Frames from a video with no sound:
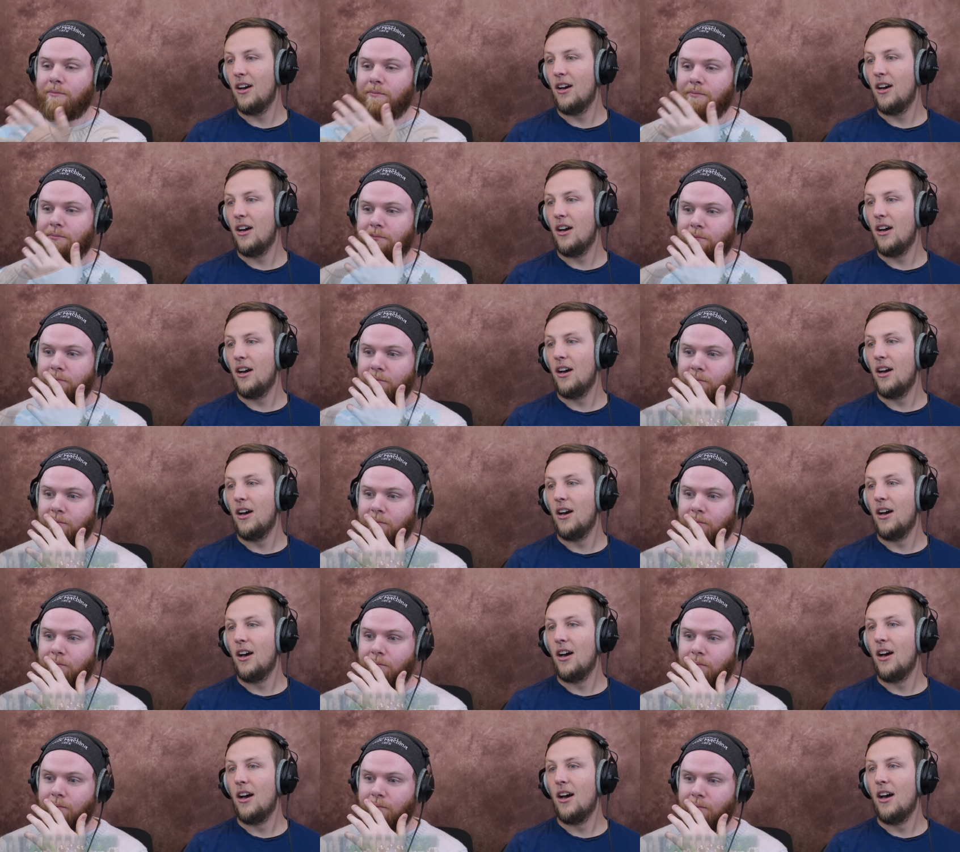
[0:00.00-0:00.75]

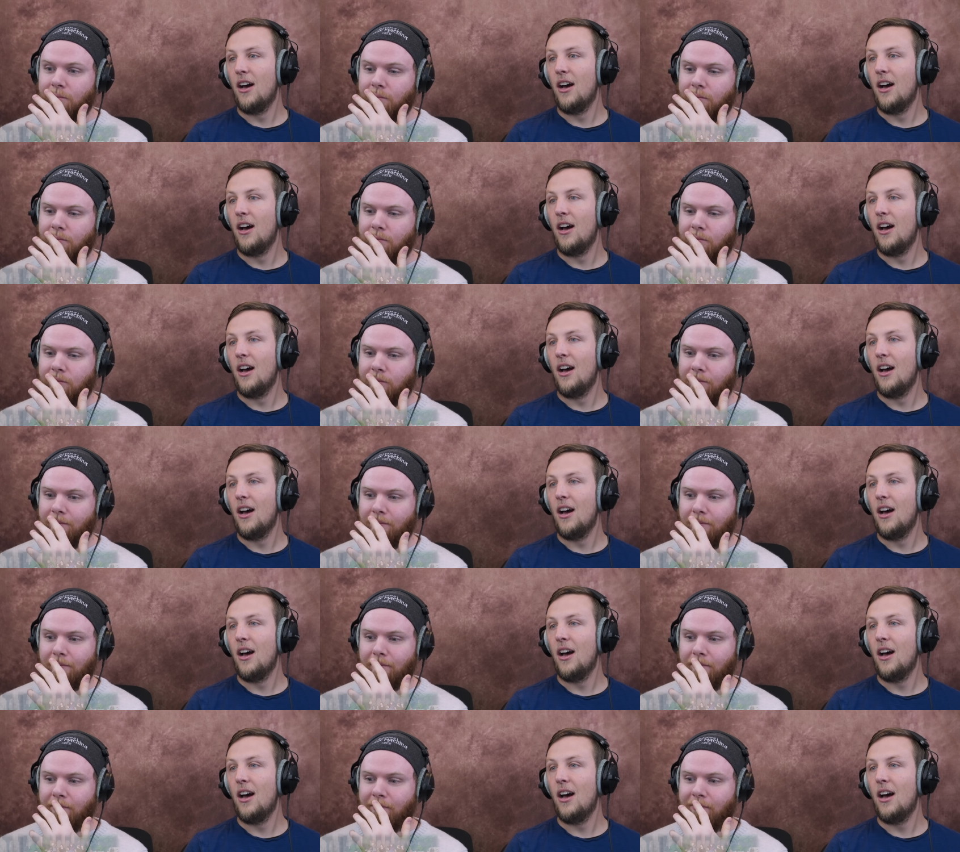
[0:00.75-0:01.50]

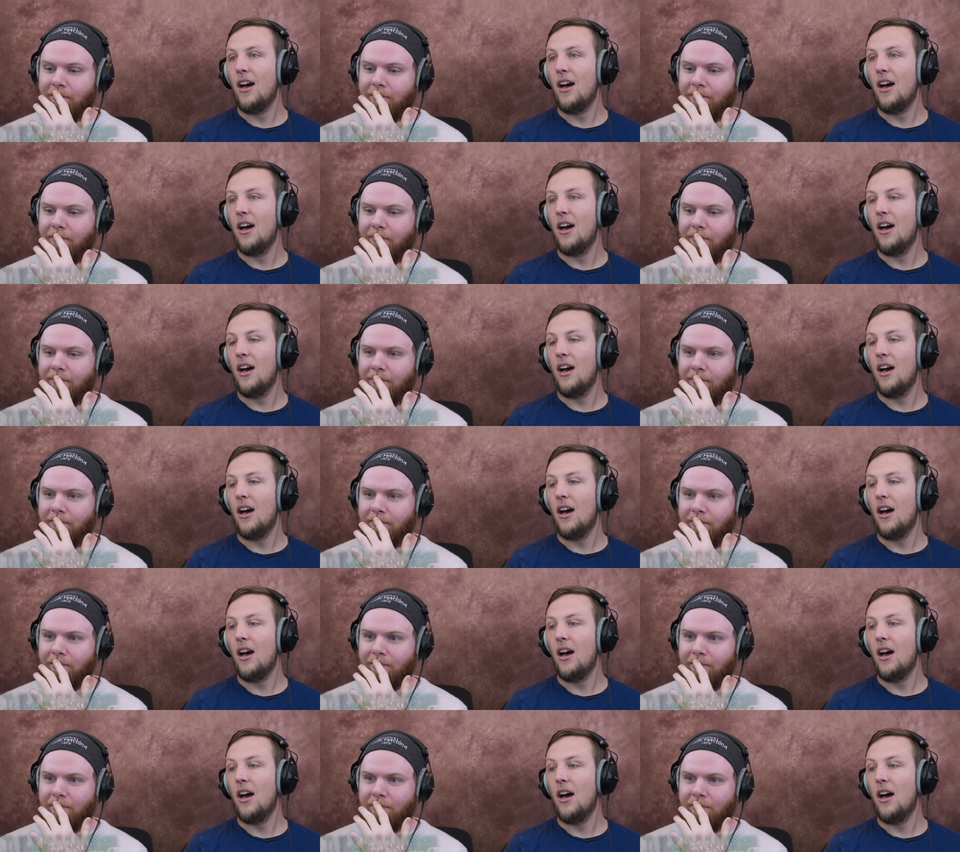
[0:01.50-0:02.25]

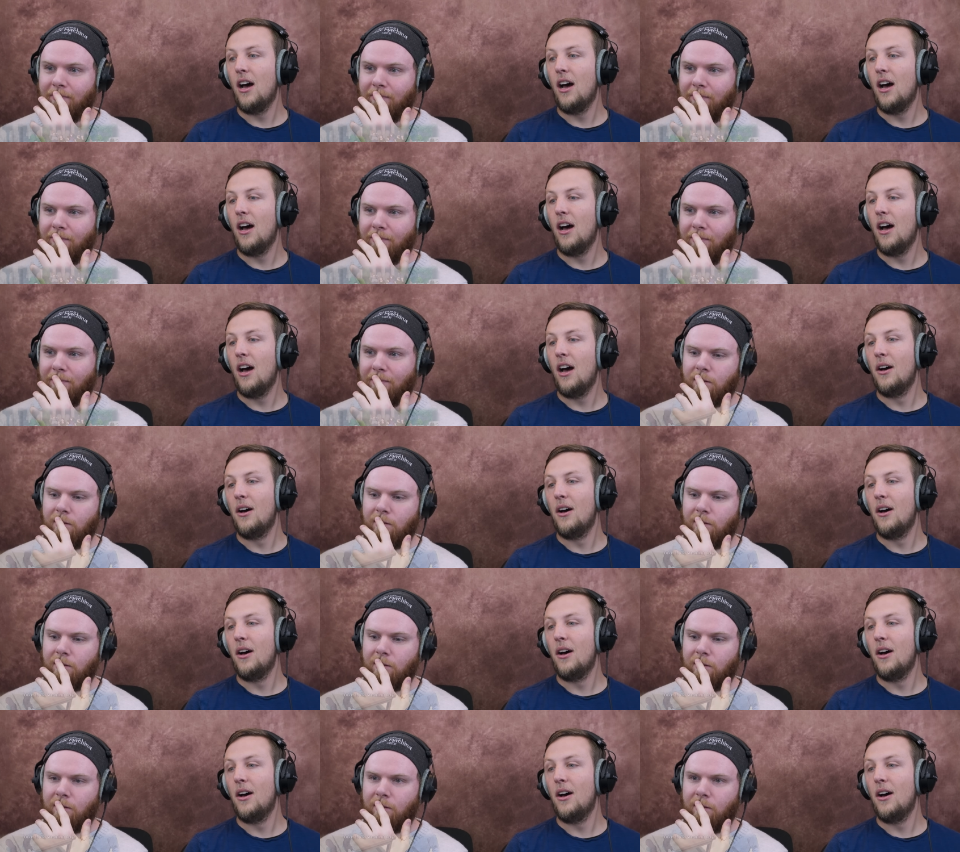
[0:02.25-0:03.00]

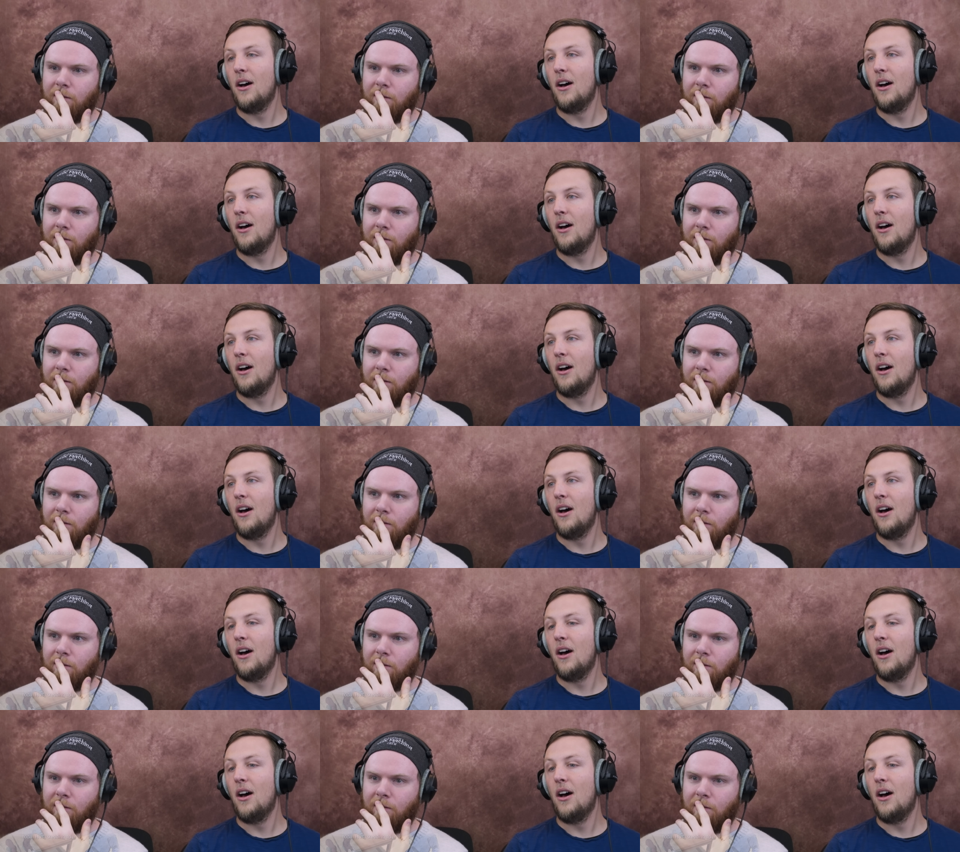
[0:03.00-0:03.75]

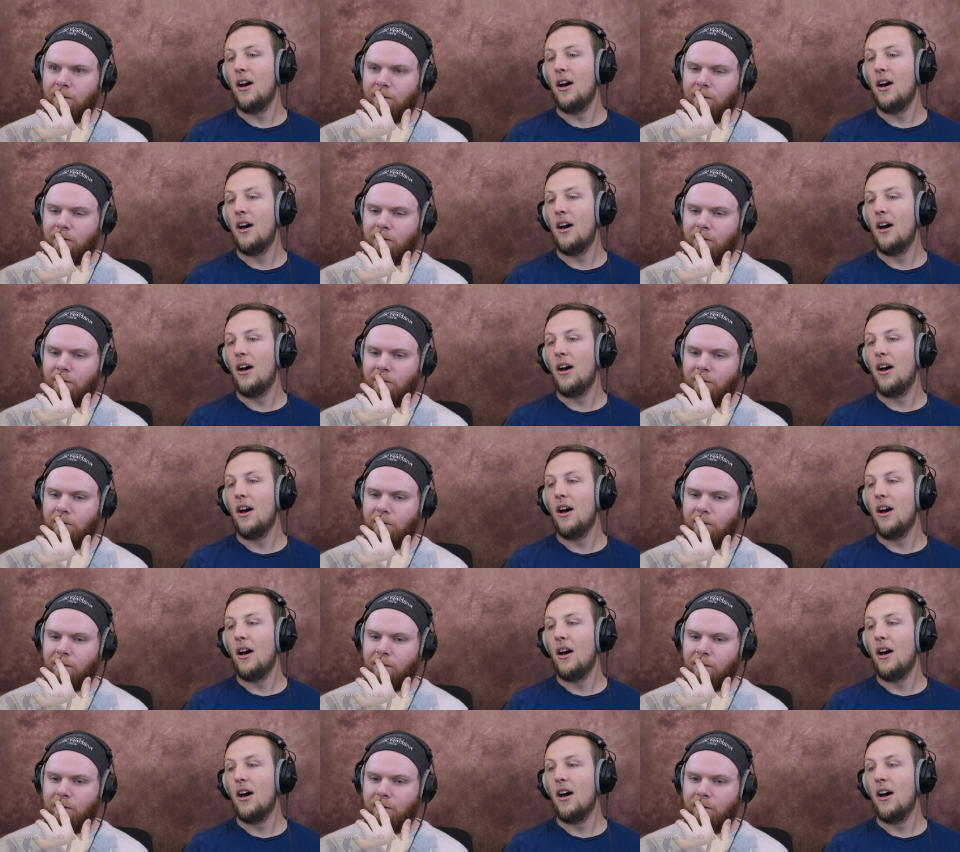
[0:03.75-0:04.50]

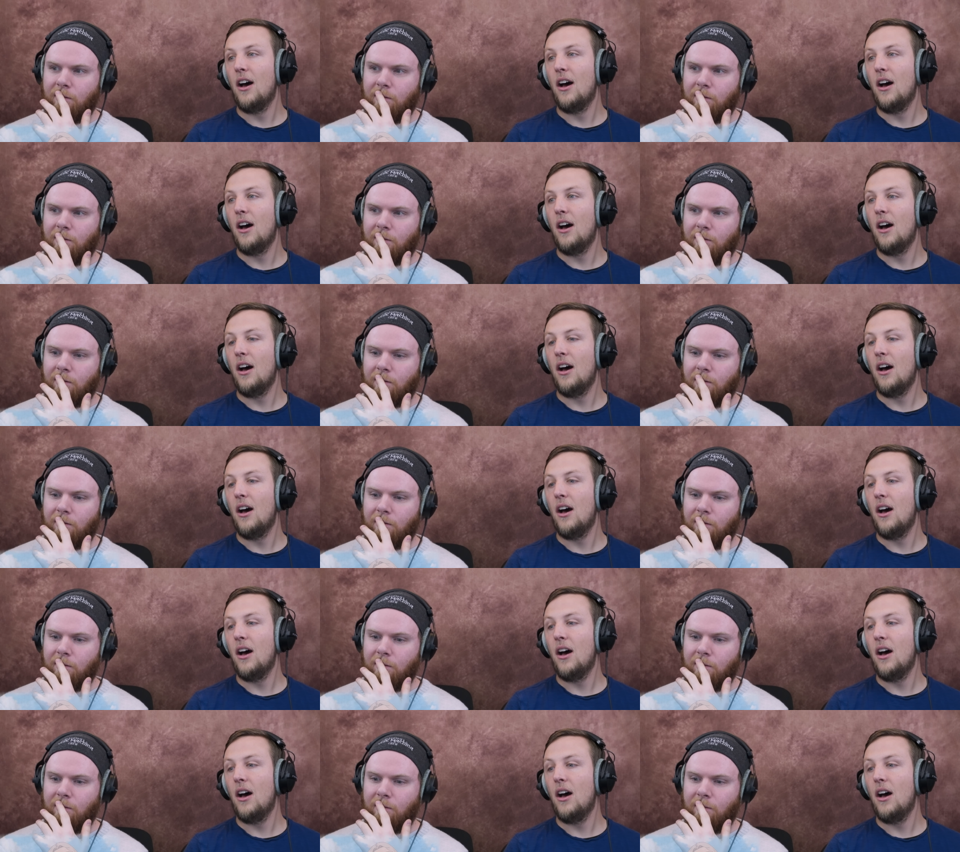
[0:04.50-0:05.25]

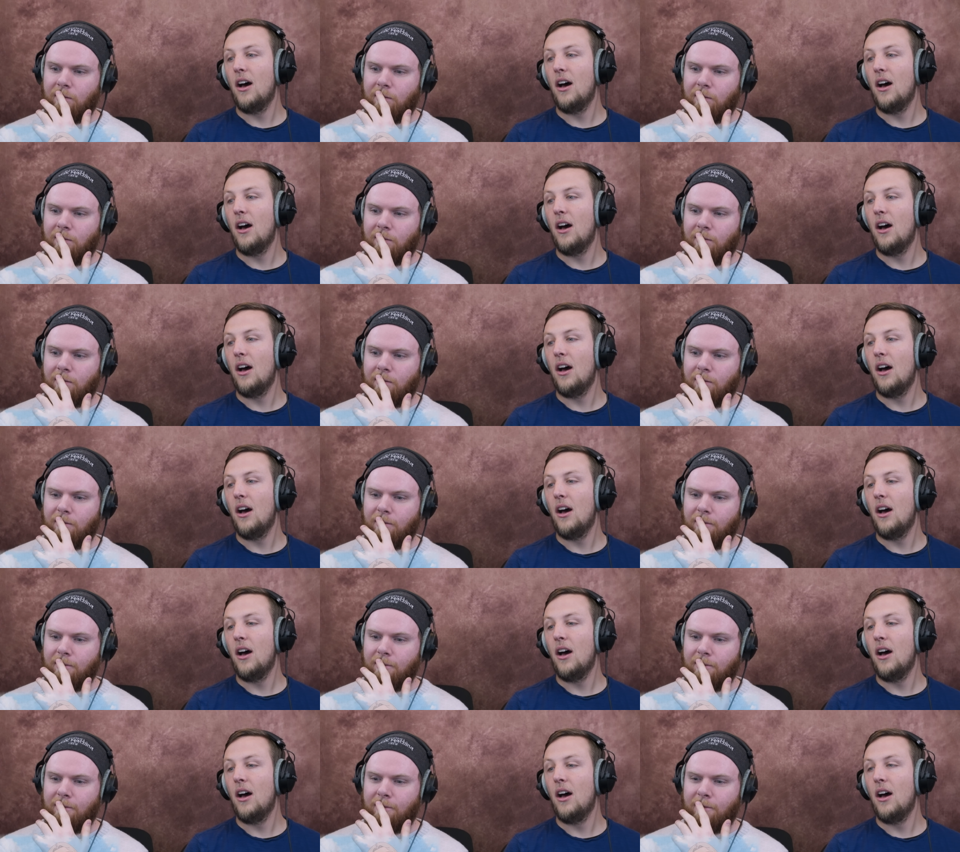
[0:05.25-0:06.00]

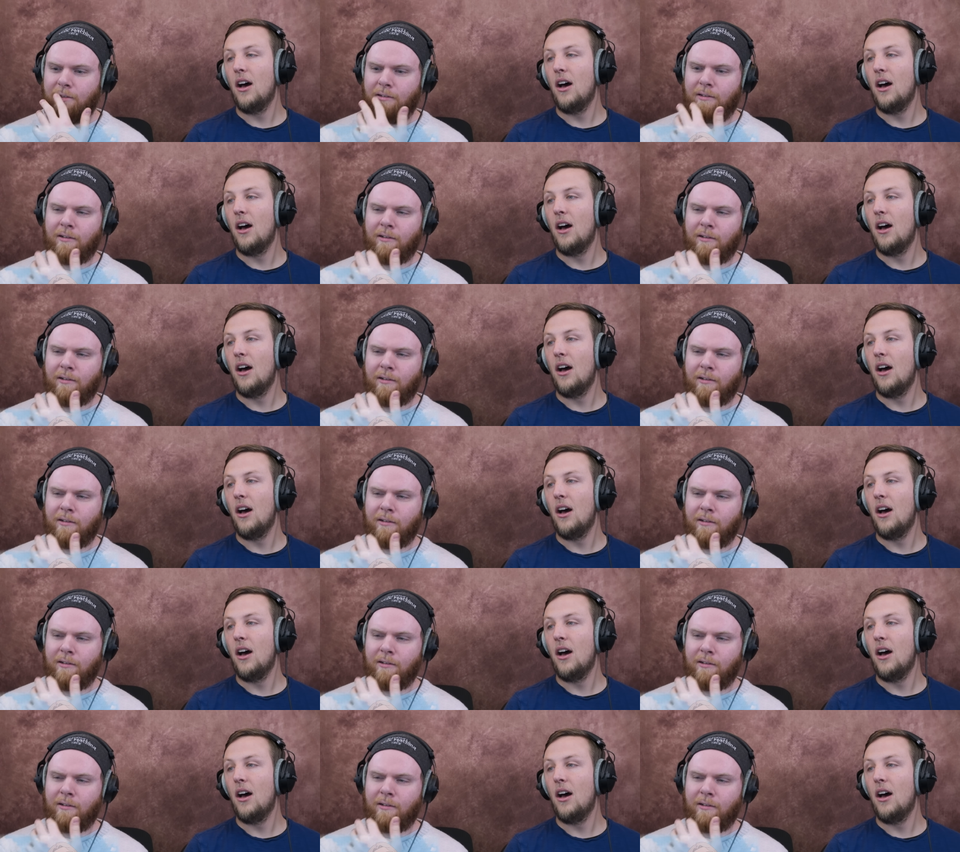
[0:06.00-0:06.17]
Nobody speaks.